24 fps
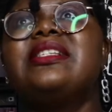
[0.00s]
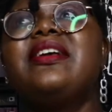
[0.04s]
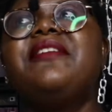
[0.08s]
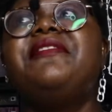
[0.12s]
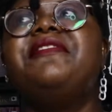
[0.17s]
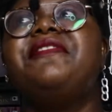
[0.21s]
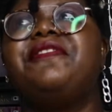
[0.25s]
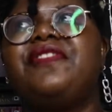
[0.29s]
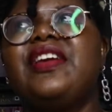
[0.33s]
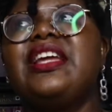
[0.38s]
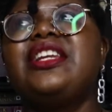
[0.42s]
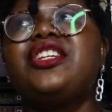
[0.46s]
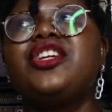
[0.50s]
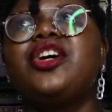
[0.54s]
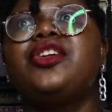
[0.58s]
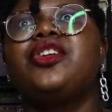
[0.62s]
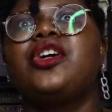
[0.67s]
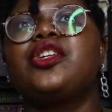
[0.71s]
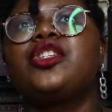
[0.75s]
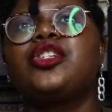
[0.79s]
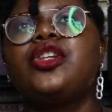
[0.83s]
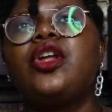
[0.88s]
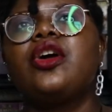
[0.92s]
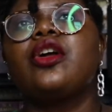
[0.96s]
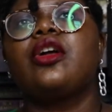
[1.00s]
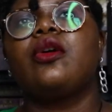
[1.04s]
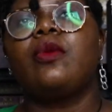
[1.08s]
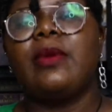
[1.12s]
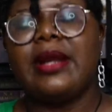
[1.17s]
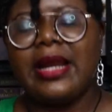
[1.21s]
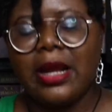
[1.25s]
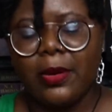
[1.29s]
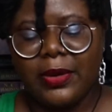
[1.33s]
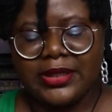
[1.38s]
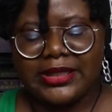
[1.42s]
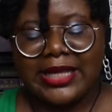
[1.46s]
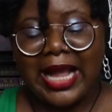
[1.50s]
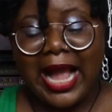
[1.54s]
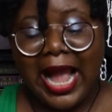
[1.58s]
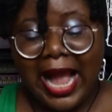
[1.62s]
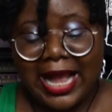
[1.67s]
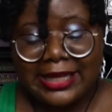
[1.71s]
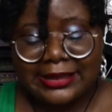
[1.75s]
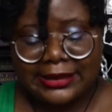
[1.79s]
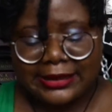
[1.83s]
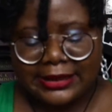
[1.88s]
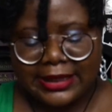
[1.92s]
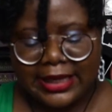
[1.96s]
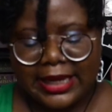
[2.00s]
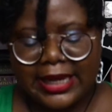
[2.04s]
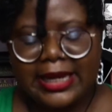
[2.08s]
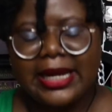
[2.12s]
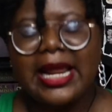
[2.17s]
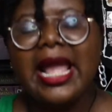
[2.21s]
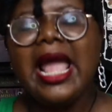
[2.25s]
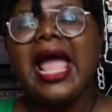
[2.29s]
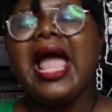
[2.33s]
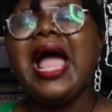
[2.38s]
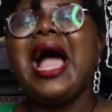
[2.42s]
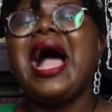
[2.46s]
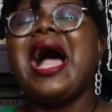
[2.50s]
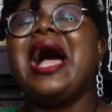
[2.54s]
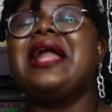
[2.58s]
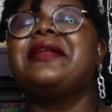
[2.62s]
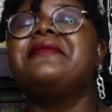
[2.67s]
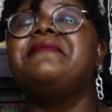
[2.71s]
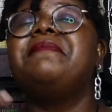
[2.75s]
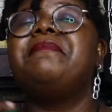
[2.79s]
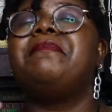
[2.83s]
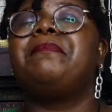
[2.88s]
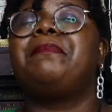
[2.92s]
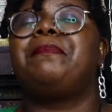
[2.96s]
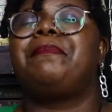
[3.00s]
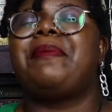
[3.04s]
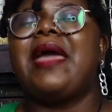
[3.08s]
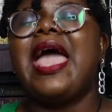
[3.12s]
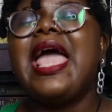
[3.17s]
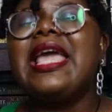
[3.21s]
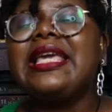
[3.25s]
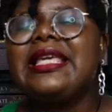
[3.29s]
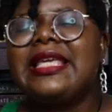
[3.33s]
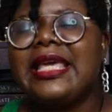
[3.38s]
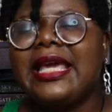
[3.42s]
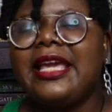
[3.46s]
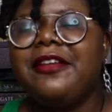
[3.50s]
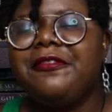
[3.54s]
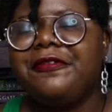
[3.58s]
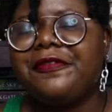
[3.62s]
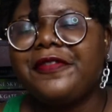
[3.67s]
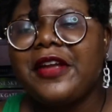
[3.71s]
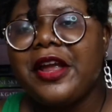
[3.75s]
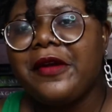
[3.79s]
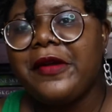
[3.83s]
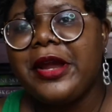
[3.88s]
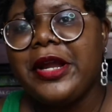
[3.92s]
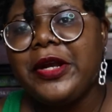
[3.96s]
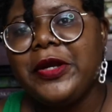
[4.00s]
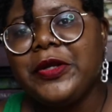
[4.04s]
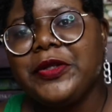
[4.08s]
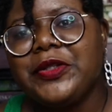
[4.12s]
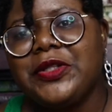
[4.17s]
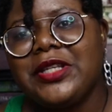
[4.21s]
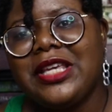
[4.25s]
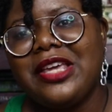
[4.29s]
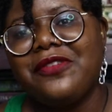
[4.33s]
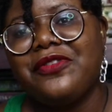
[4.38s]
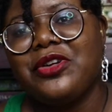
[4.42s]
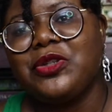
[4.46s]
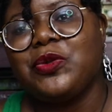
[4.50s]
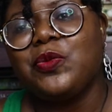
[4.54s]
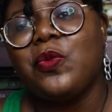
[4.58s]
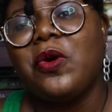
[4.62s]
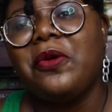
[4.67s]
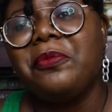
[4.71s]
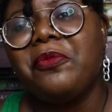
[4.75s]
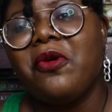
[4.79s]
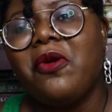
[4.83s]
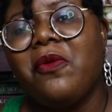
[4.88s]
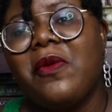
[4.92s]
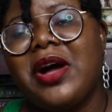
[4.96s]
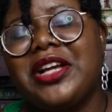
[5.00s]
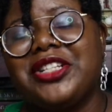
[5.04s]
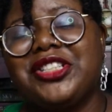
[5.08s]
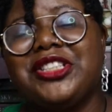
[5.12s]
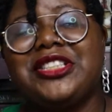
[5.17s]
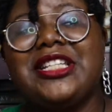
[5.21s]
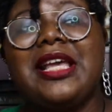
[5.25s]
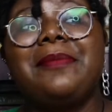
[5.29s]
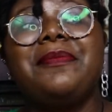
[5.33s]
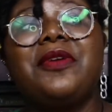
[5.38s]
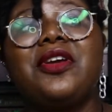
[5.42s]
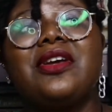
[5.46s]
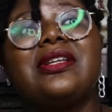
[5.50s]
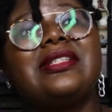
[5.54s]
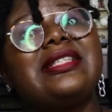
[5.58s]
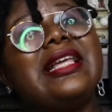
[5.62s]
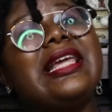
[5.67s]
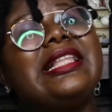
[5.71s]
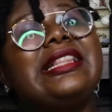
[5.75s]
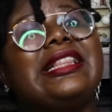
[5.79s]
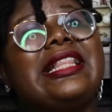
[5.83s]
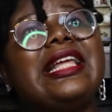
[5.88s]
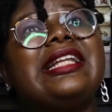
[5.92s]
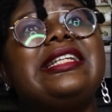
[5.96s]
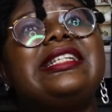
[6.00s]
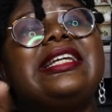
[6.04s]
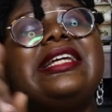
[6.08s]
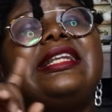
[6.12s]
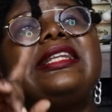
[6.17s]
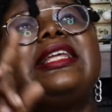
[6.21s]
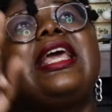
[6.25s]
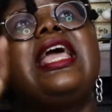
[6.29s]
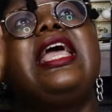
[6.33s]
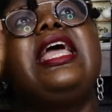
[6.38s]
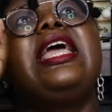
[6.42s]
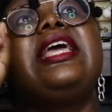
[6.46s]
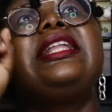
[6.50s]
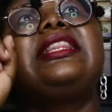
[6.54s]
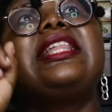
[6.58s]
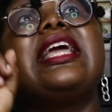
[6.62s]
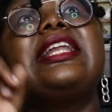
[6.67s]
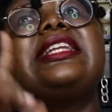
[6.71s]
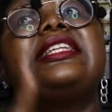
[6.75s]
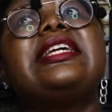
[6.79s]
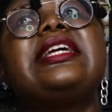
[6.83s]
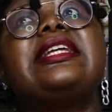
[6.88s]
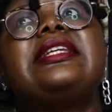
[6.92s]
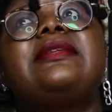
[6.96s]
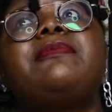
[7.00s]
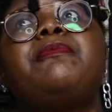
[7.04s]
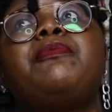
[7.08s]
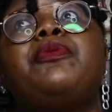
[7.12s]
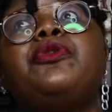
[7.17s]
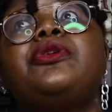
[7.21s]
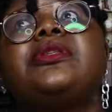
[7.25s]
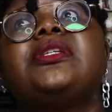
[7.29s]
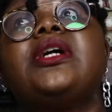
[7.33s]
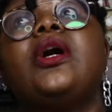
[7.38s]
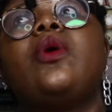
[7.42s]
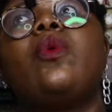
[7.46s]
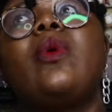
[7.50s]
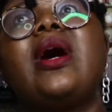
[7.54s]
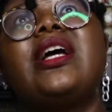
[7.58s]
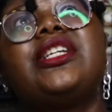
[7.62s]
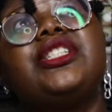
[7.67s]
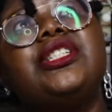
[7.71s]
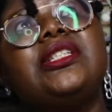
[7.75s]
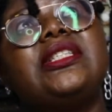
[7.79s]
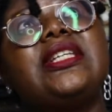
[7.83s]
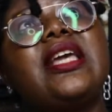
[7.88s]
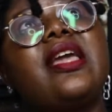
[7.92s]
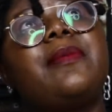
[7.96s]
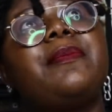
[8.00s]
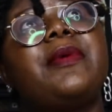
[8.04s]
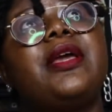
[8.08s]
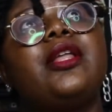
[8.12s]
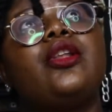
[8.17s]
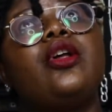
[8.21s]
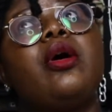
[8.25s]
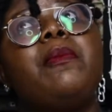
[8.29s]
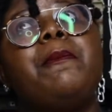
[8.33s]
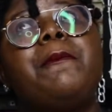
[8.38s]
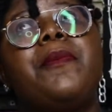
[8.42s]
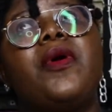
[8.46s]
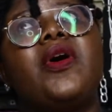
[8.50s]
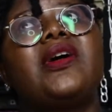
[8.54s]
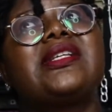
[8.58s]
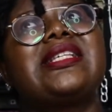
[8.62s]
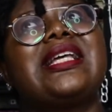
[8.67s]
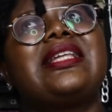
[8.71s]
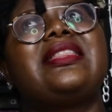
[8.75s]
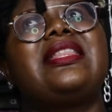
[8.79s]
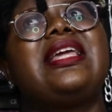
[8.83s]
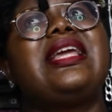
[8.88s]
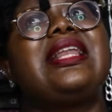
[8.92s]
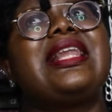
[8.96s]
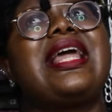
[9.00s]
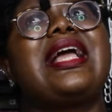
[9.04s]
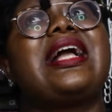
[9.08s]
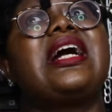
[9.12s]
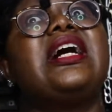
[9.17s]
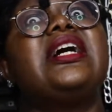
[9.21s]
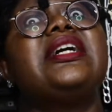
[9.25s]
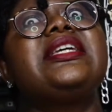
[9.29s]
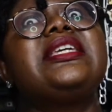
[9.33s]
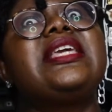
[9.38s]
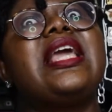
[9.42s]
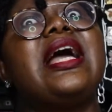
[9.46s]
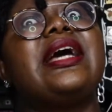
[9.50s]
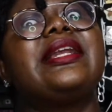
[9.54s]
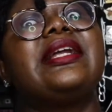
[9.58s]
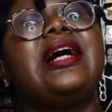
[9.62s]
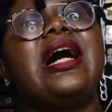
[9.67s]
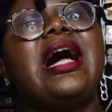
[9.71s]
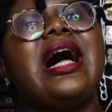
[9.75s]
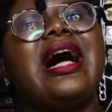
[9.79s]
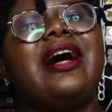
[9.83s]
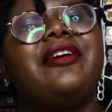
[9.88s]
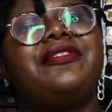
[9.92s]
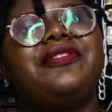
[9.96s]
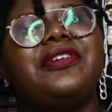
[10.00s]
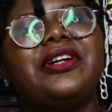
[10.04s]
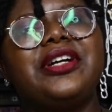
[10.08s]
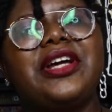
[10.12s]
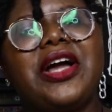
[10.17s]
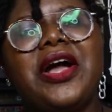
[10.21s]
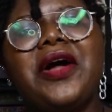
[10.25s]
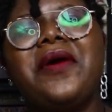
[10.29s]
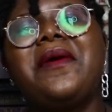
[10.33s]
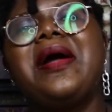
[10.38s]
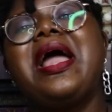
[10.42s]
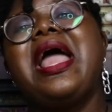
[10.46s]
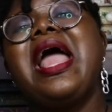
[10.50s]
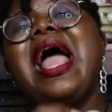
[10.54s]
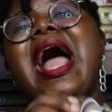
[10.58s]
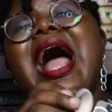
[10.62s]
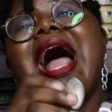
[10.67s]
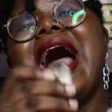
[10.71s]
a video not too long ago when I was asking and begging Fairy to give us one more washi tape because they, they did they did put a washi tape in a box I think like a year and a half ago and